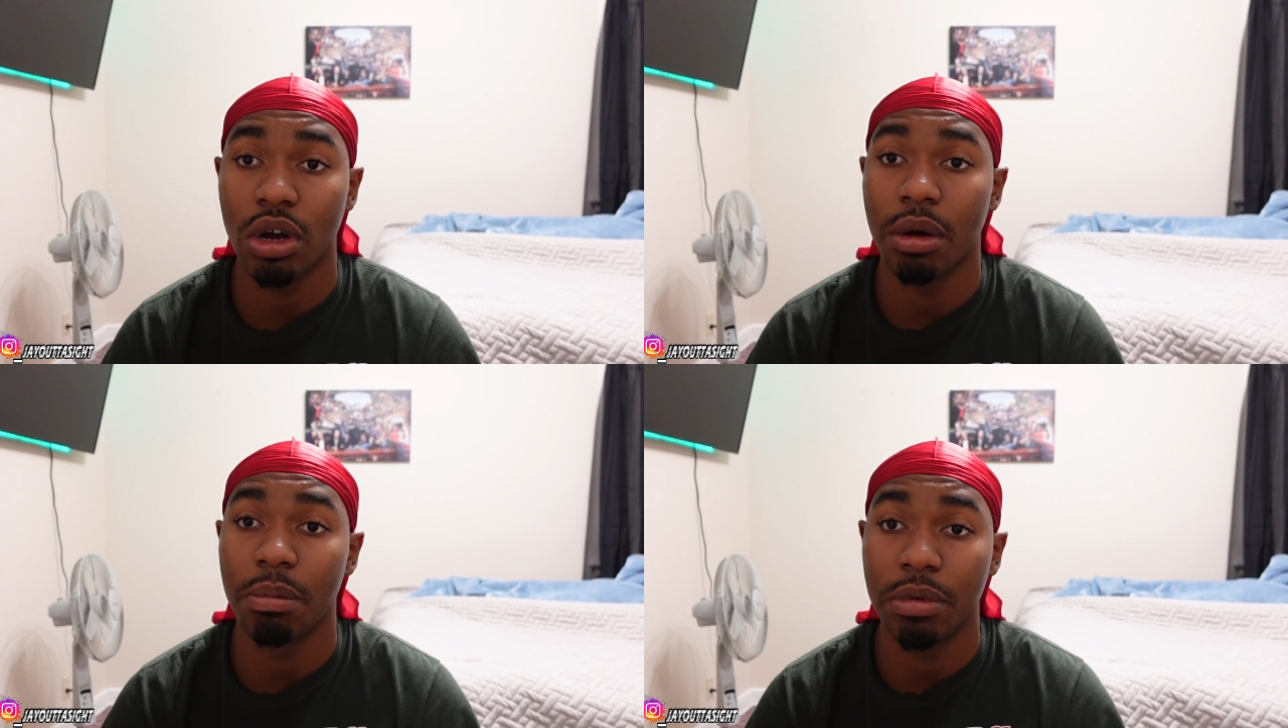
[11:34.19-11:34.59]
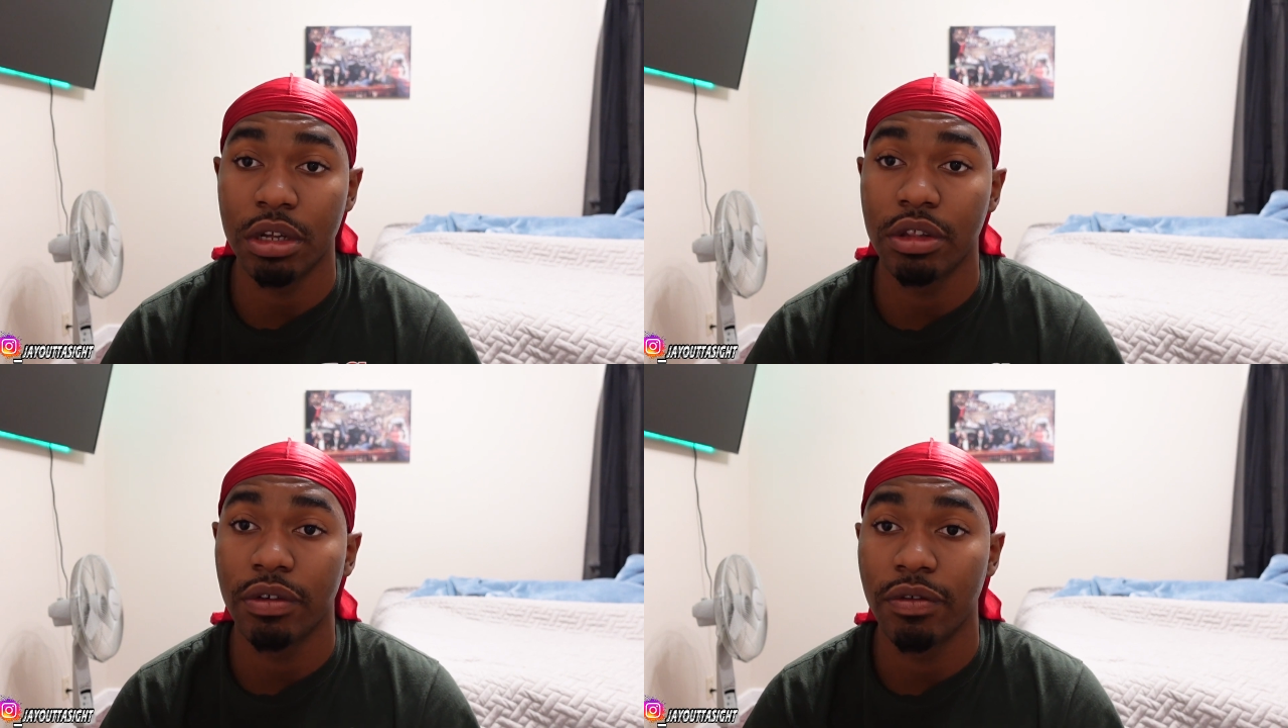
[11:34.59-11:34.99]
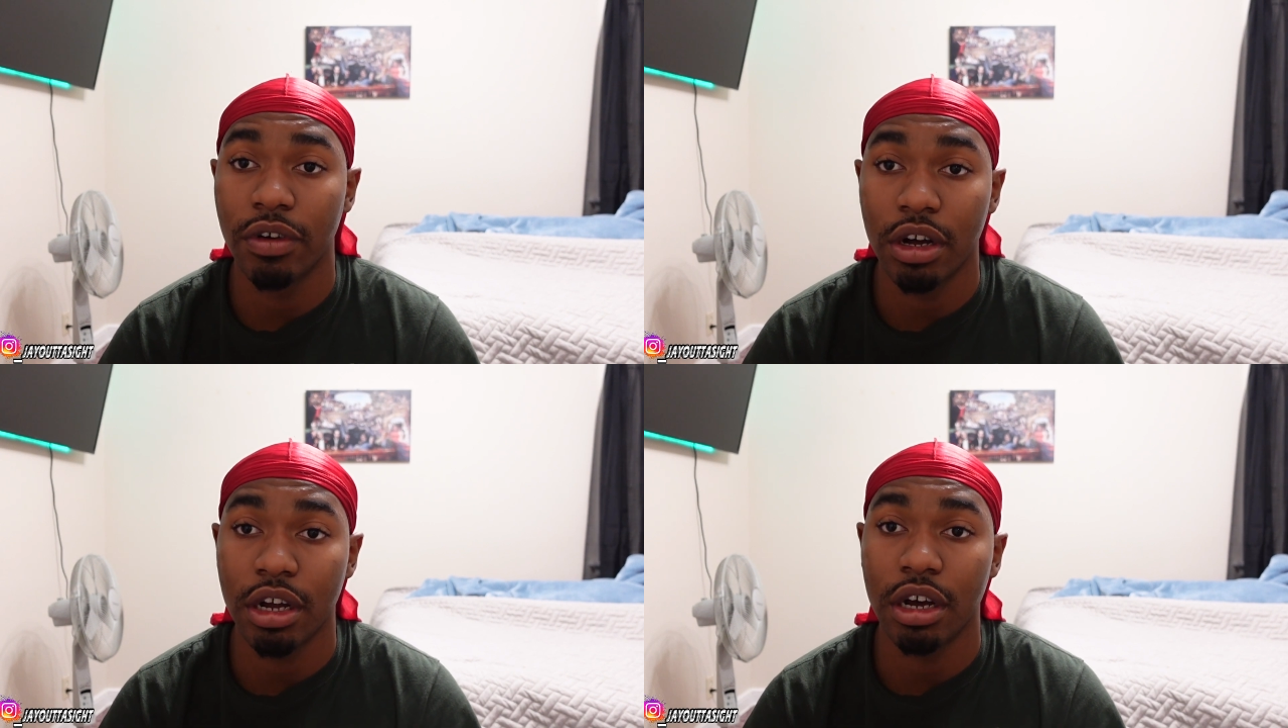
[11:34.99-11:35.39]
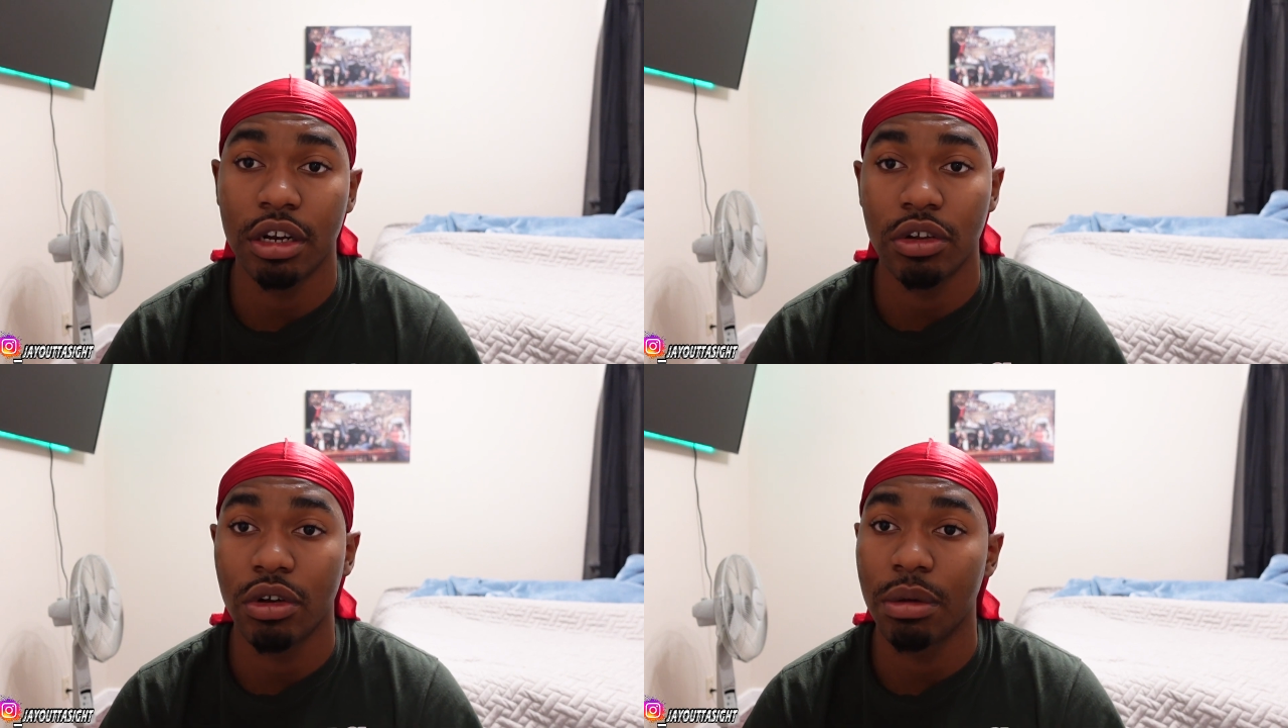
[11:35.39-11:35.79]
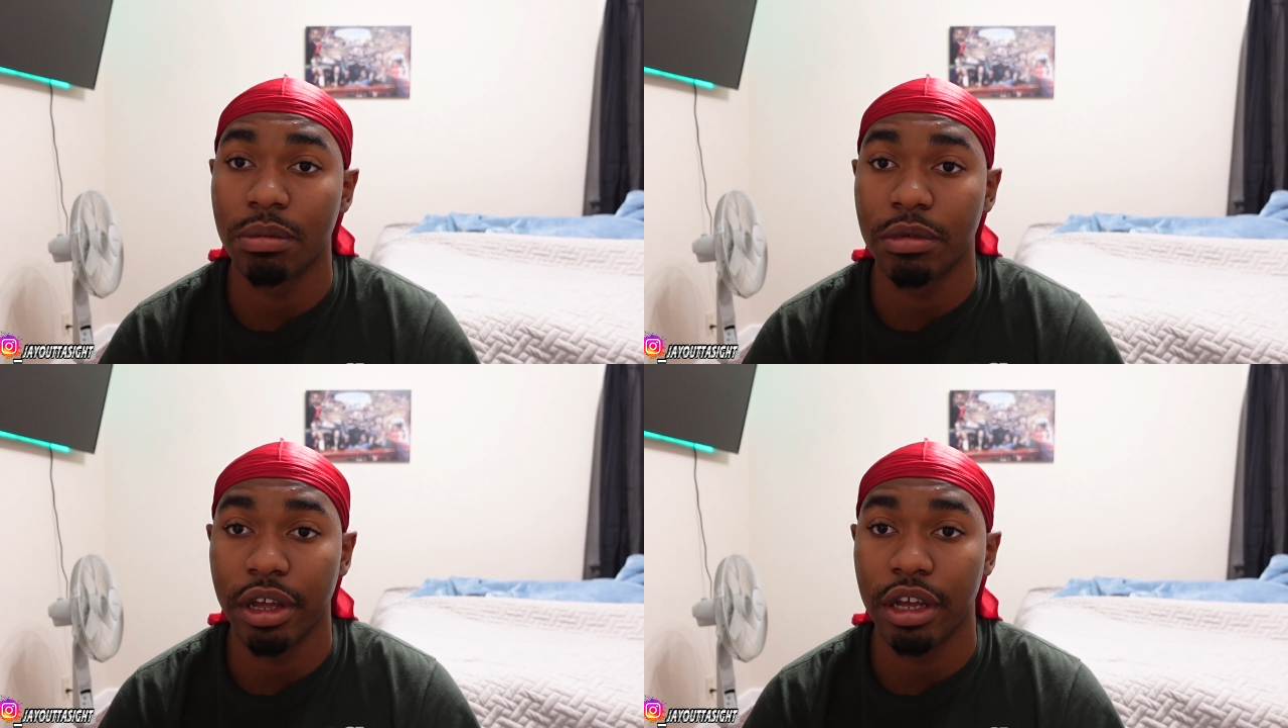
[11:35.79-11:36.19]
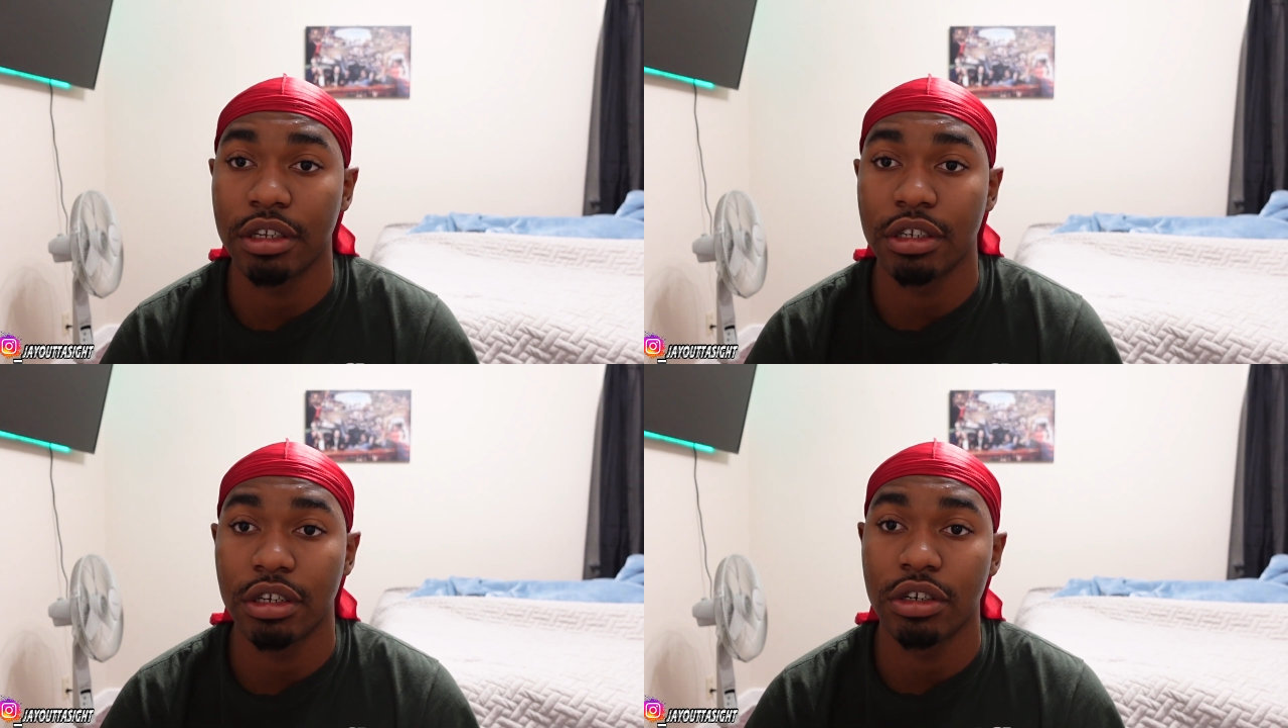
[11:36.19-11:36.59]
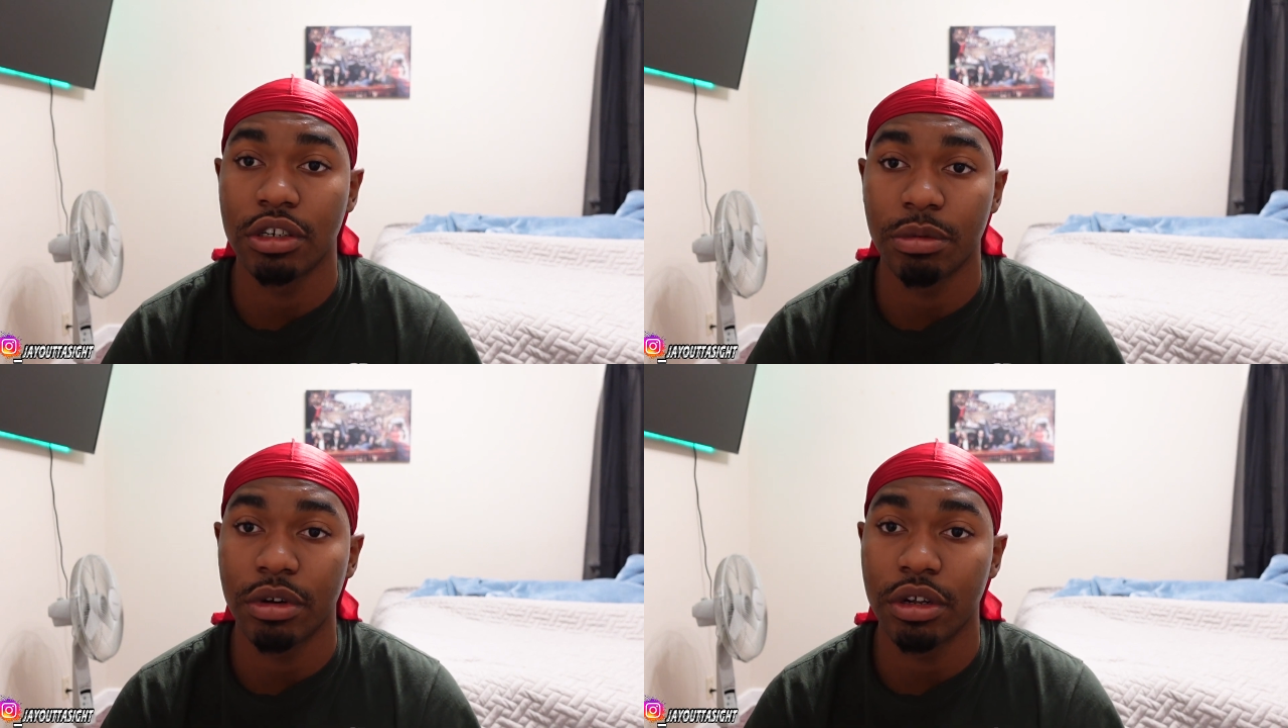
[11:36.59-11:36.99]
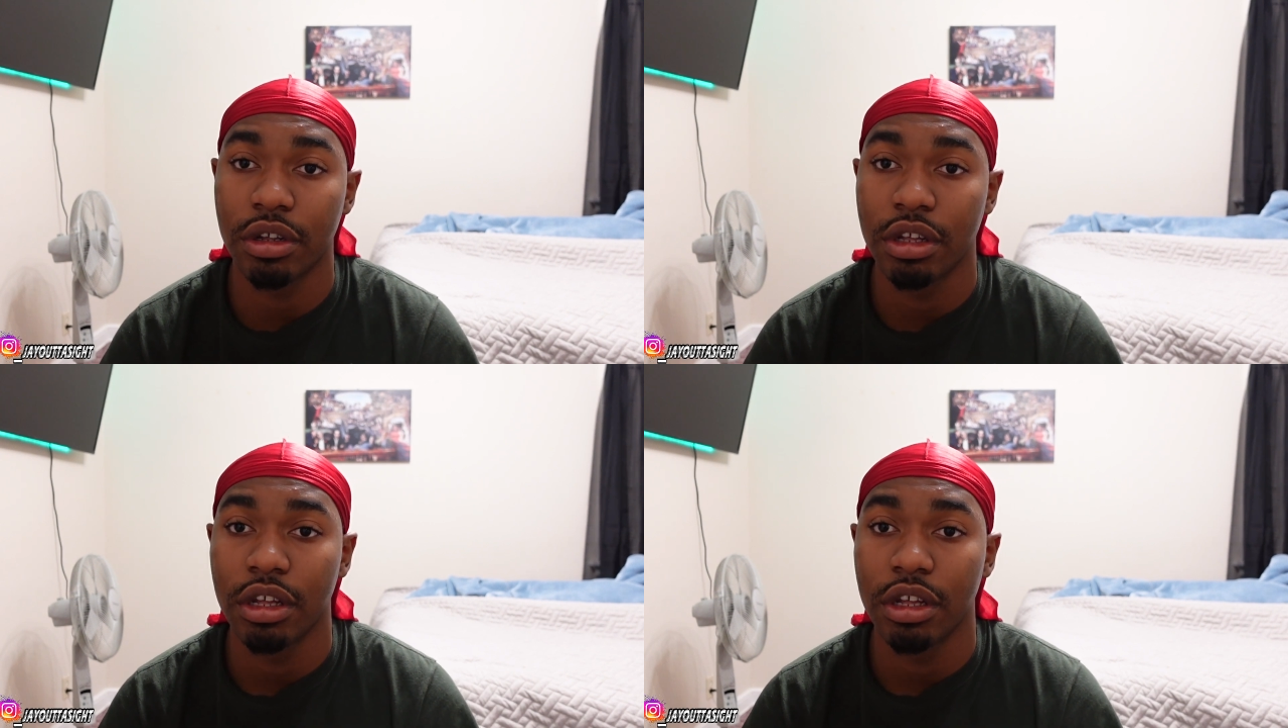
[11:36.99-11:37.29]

I'm beating the fuck out of you. I'm dead serious, bro.